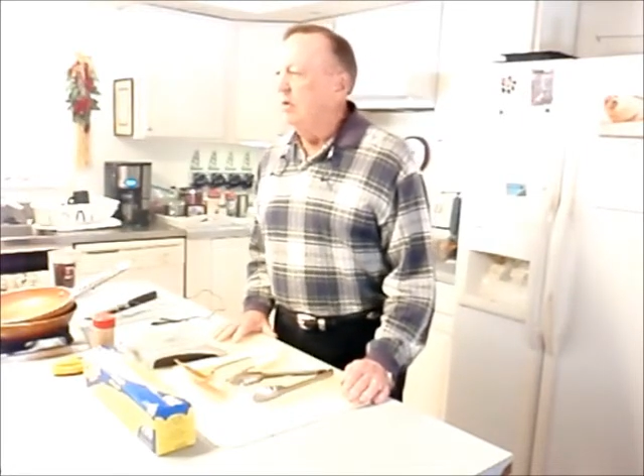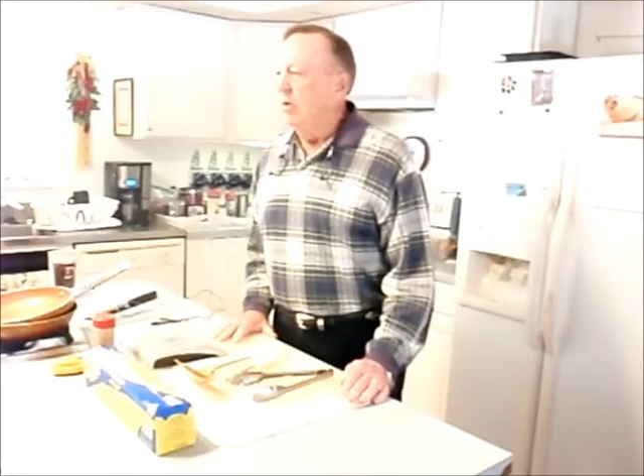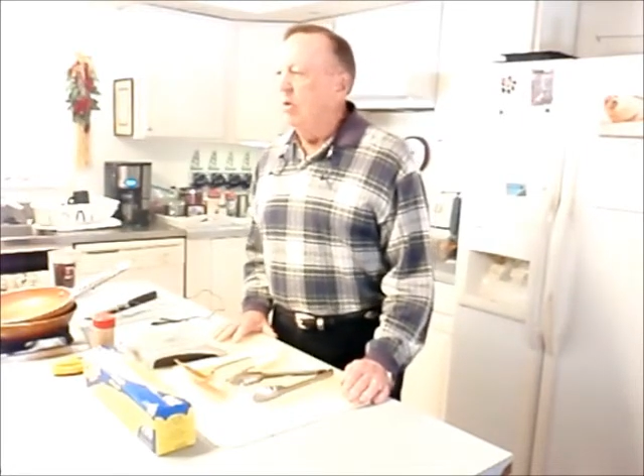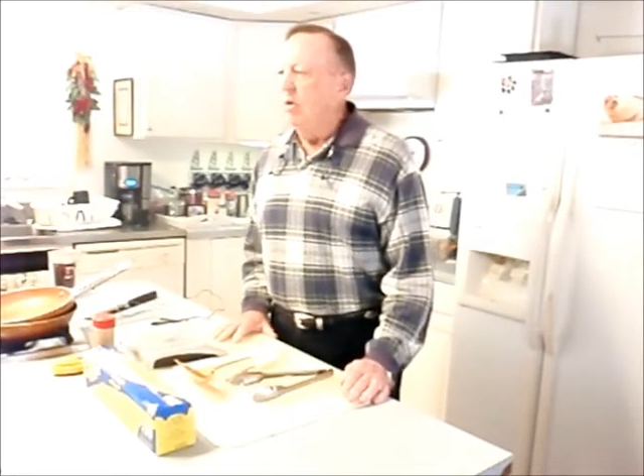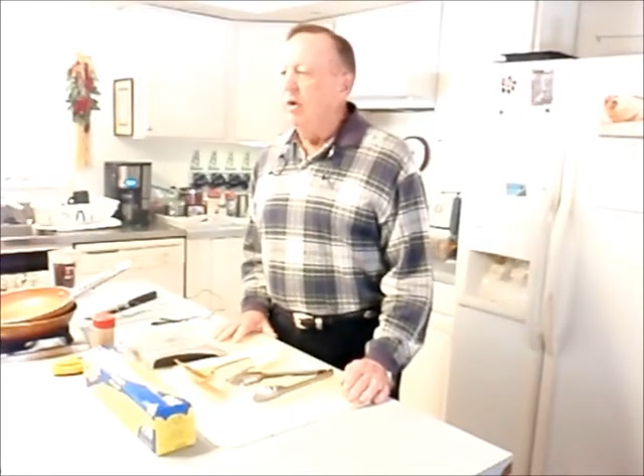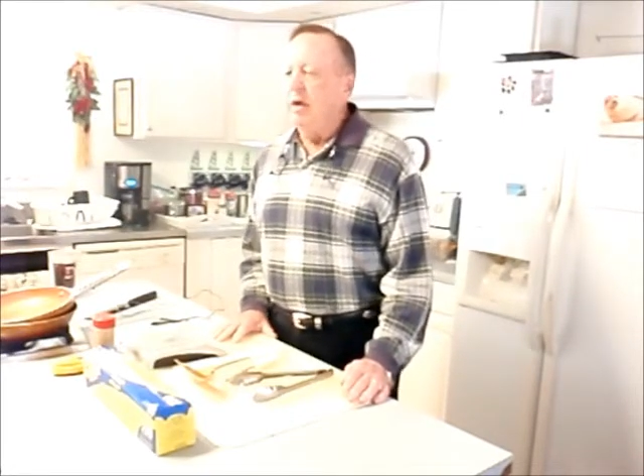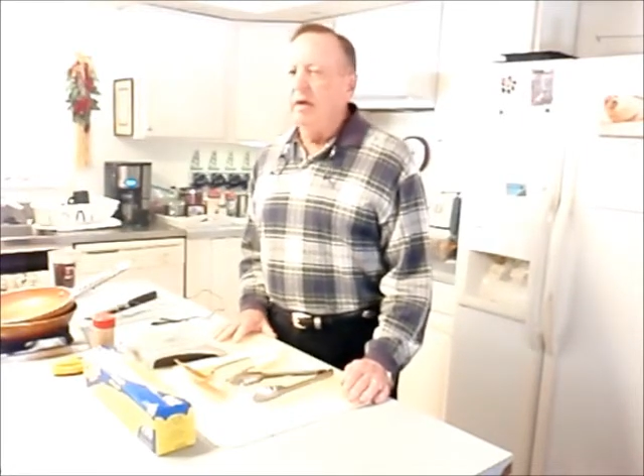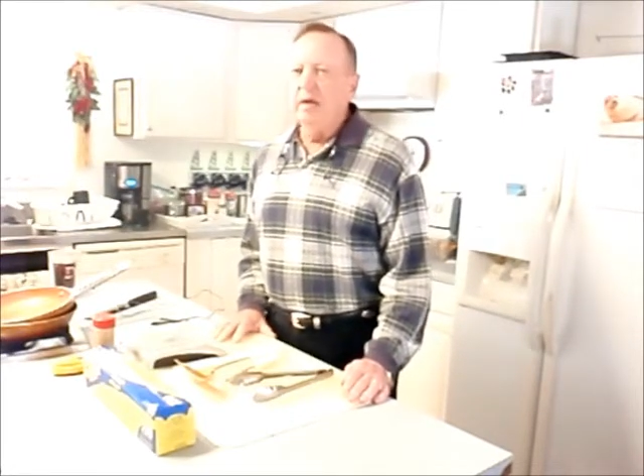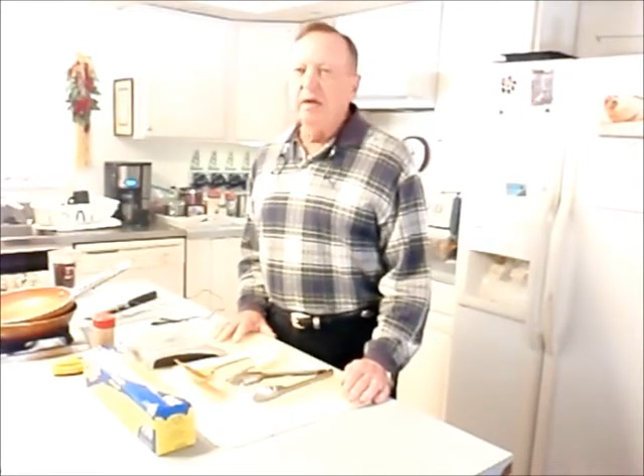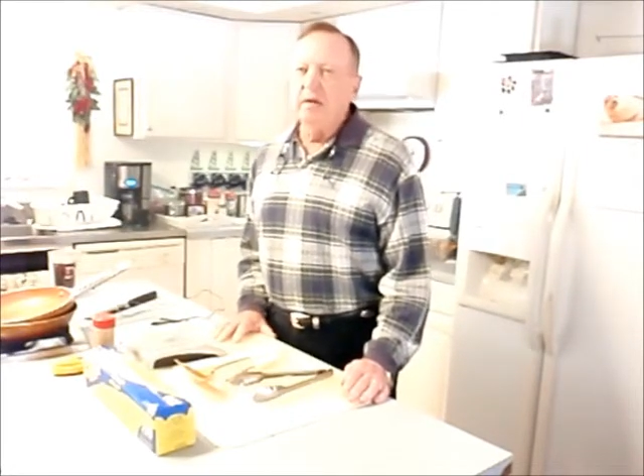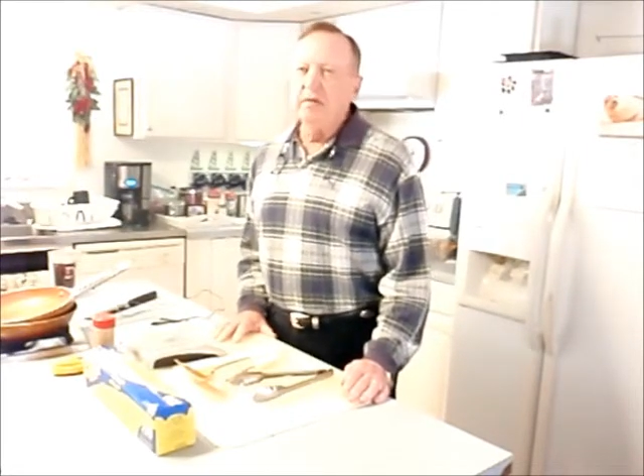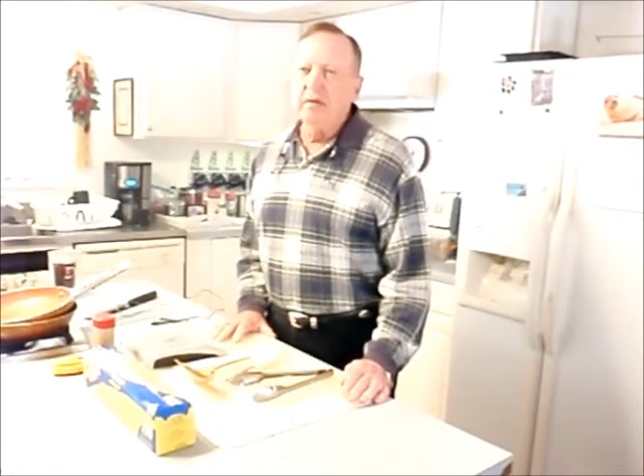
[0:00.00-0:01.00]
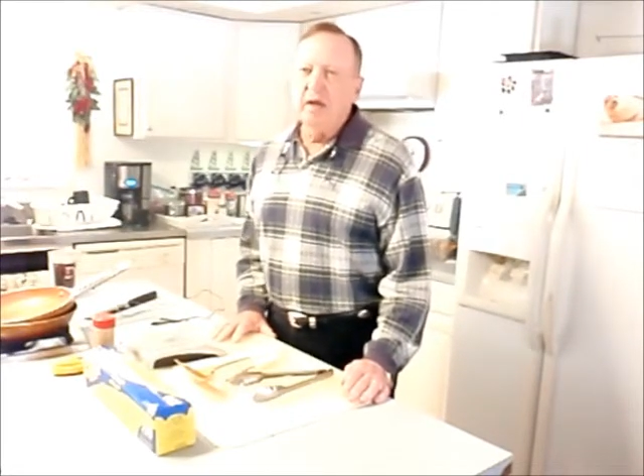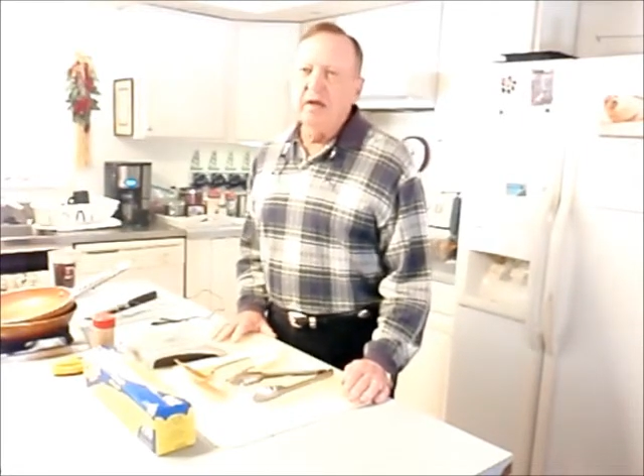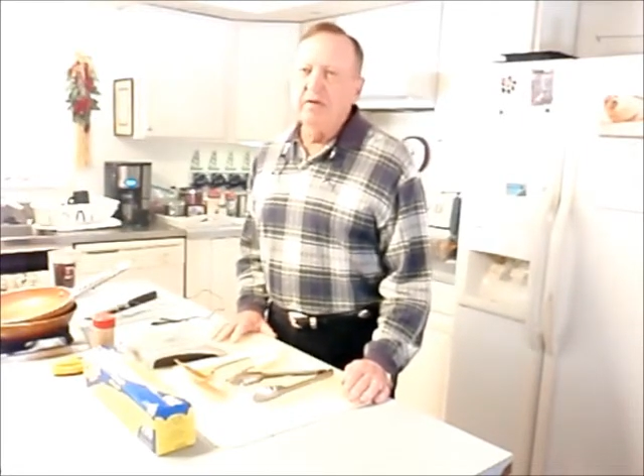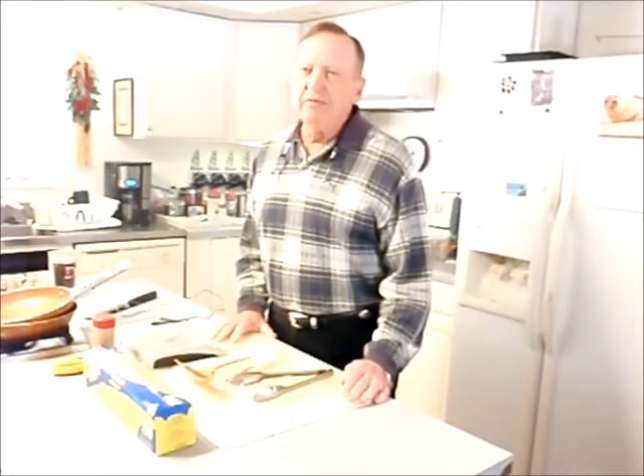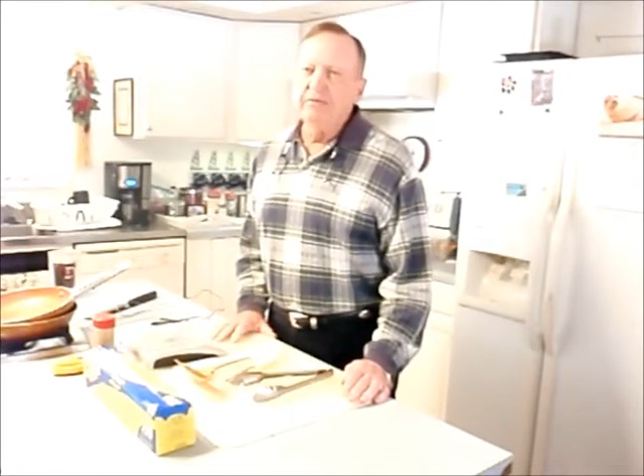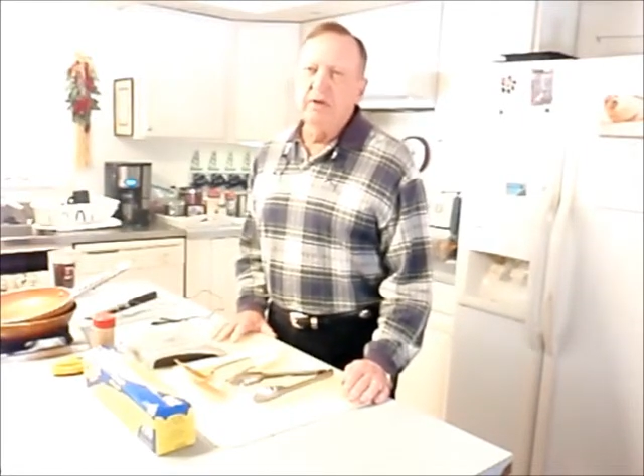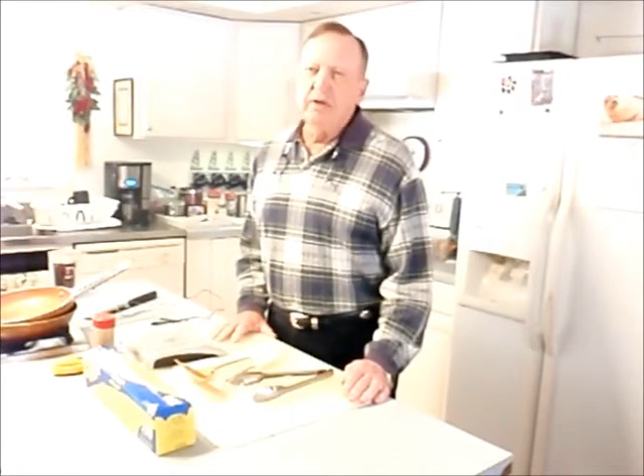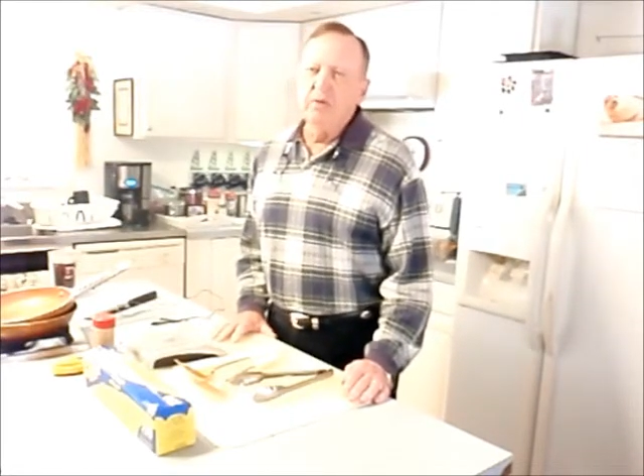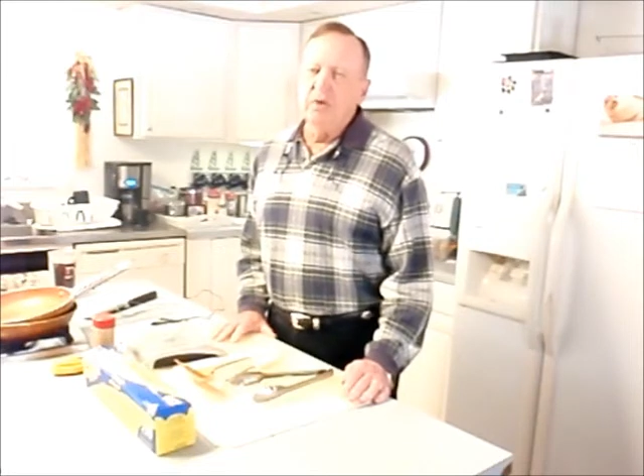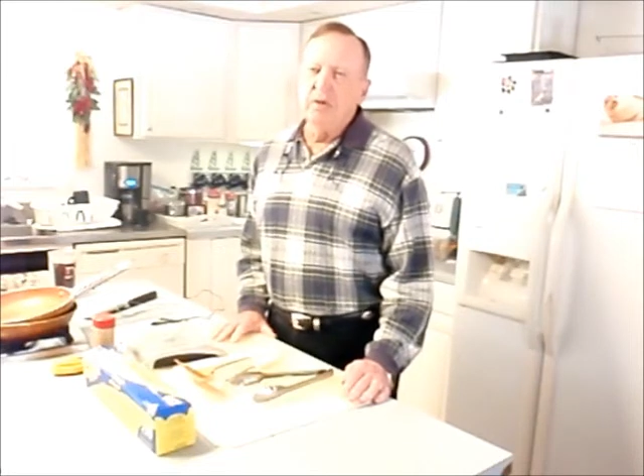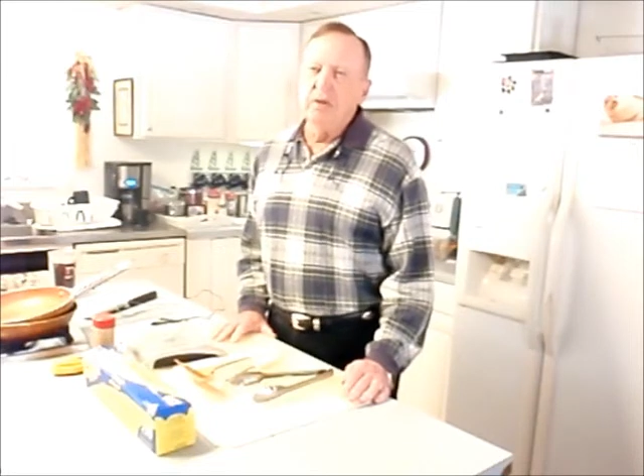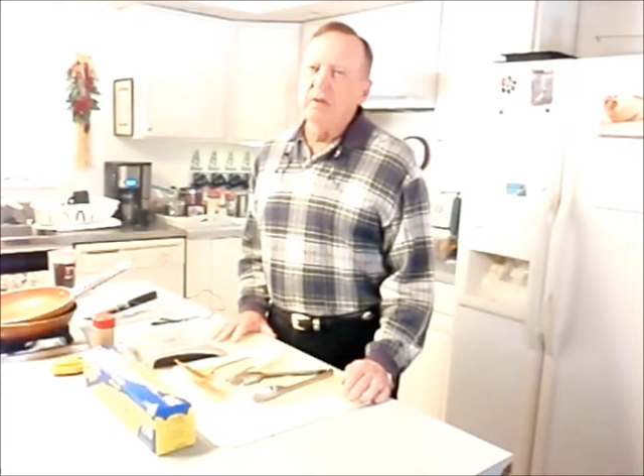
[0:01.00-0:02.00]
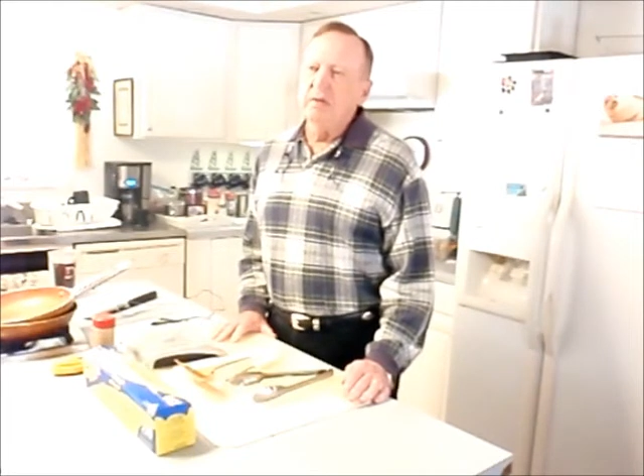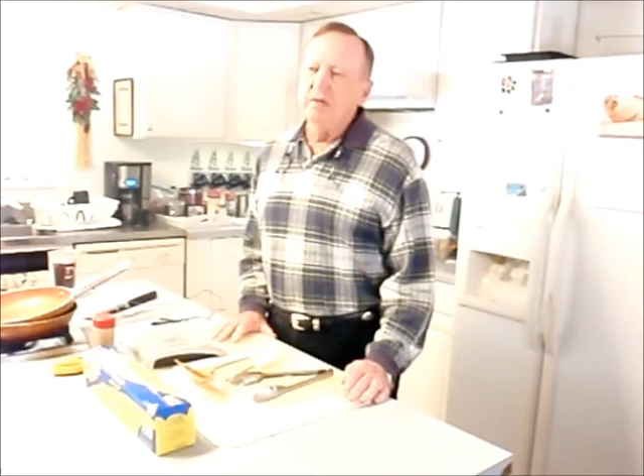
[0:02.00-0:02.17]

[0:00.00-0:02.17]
go ahead and have fun with it.